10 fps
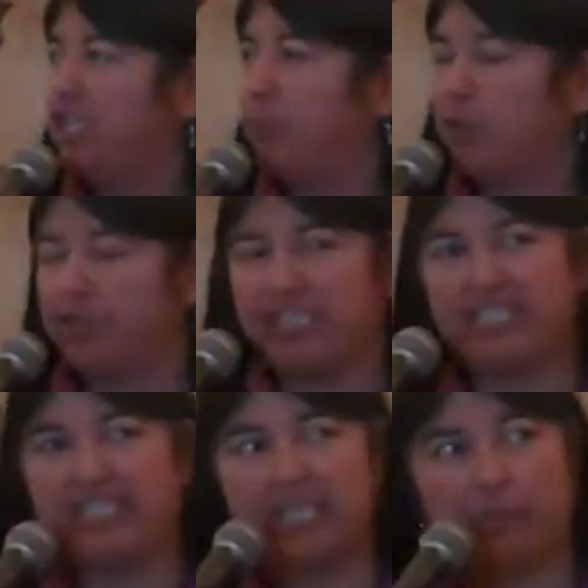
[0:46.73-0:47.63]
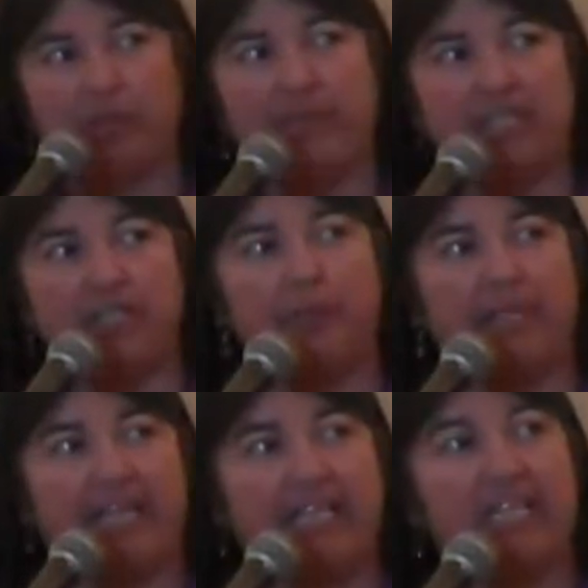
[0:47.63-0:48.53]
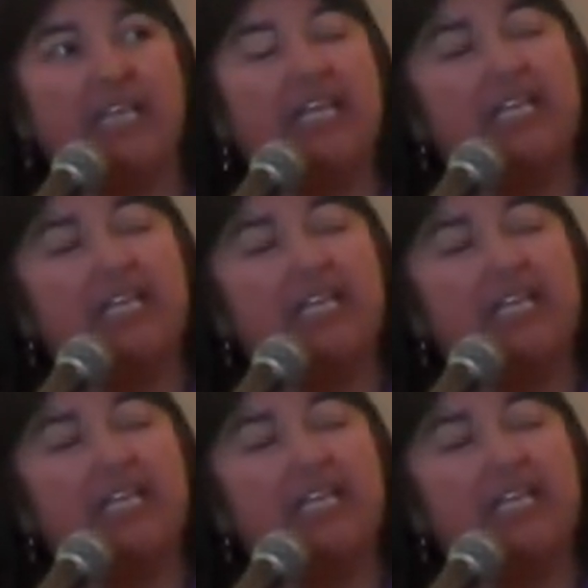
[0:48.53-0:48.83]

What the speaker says: to purchase a supplemental plan